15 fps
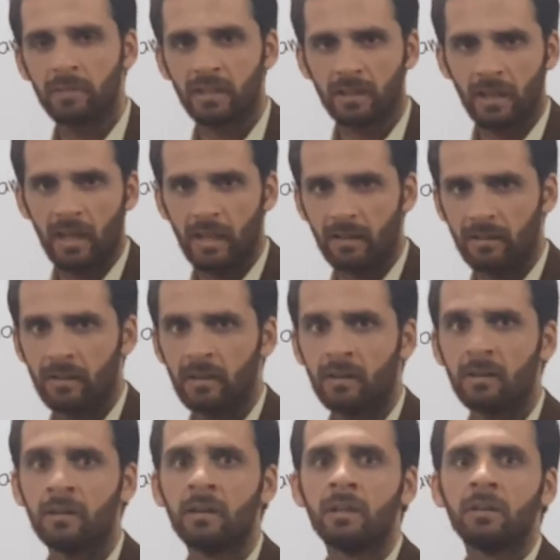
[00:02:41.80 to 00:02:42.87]
in the
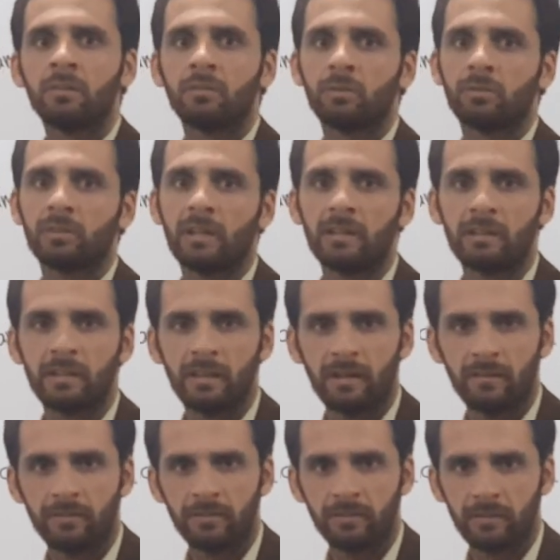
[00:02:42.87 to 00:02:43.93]
society
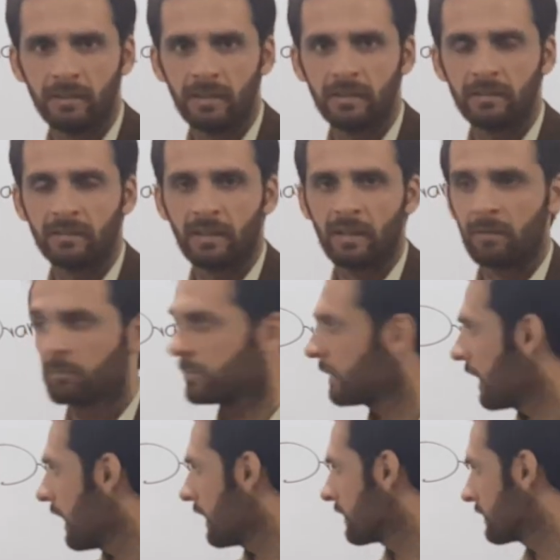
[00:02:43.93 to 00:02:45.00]
of that time.
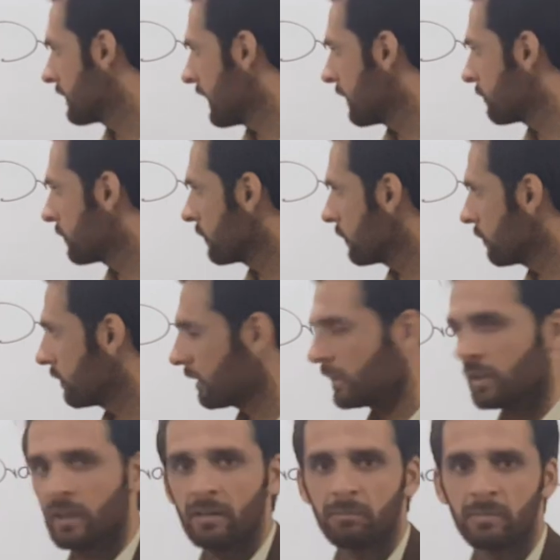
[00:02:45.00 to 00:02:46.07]
And same
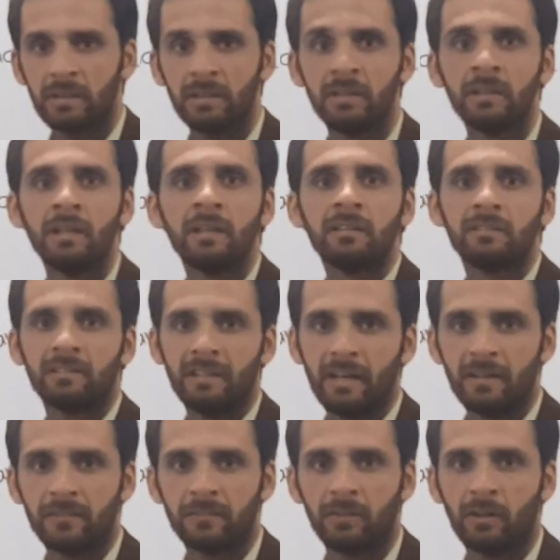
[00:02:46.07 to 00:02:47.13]
can be
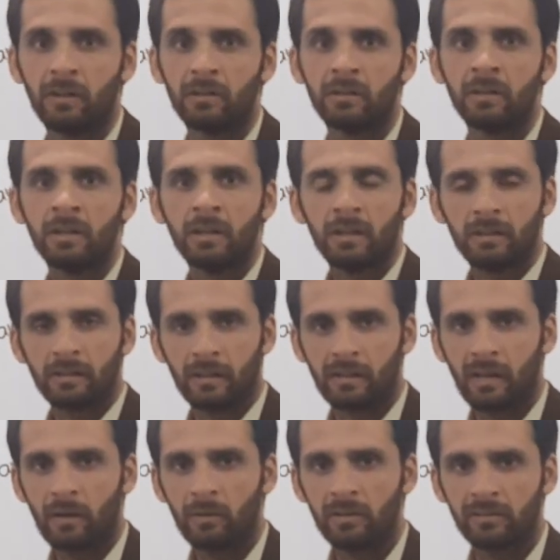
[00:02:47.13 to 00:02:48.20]
said for the
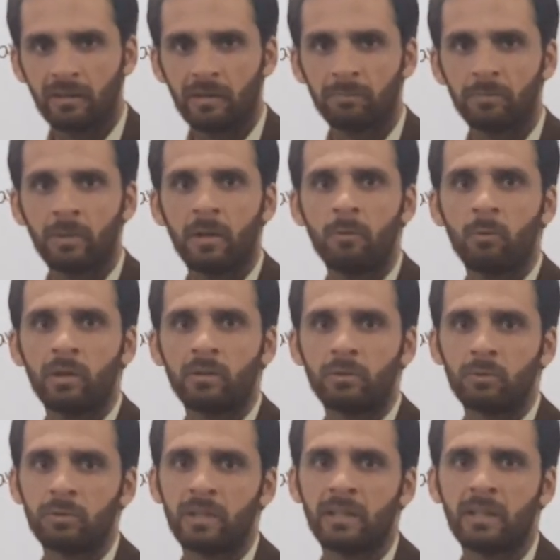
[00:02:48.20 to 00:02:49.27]
novels of
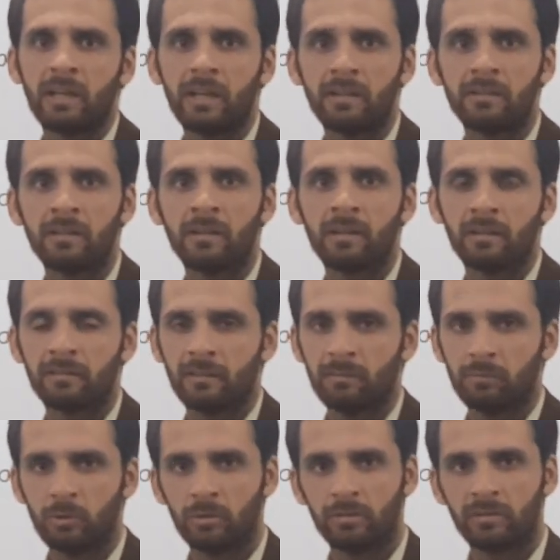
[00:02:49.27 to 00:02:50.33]
Victorian age.
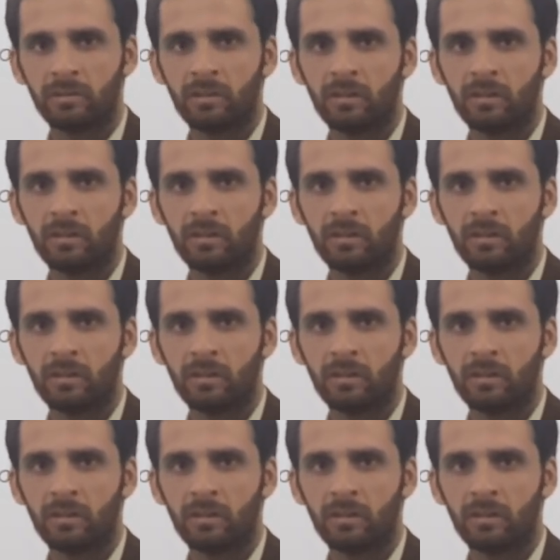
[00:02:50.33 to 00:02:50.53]
Suppose